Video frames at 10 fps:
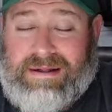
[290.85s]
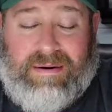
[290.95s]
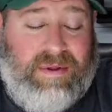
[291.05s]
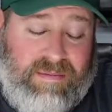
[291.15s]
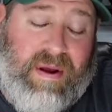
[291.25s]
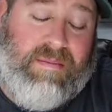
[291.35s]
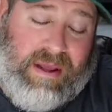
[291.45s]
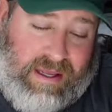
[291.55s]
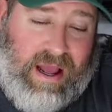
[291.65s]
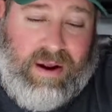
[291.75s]
I mean, they've been
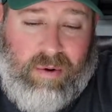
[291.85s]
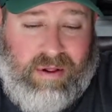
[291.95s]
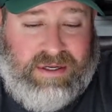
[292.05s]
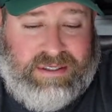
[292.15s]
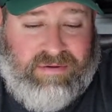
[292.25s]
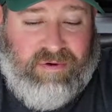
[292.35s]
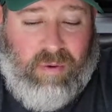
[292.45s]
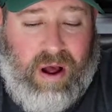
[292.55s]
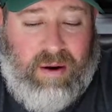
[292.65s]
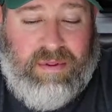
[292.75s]
making high quality stuff for a
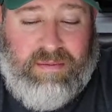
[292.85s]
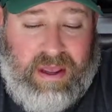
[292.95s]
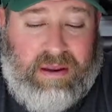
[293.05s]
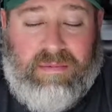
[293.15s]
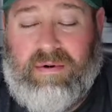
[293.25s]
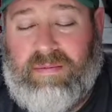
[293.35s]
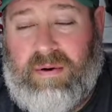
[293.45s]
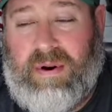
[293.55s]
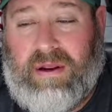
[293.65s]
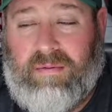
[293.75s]
while, but they've
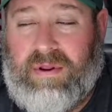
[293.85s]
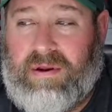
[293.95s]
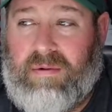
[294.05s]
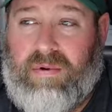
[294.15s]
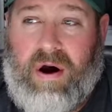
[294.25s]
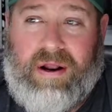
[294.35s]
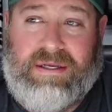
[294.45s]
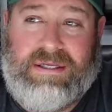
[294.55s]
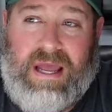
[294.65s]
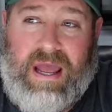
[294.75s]
been making really good
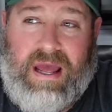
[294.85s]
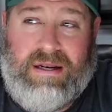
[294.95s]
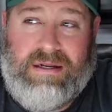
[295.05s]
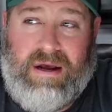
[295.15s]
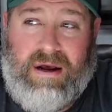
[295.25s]
products, and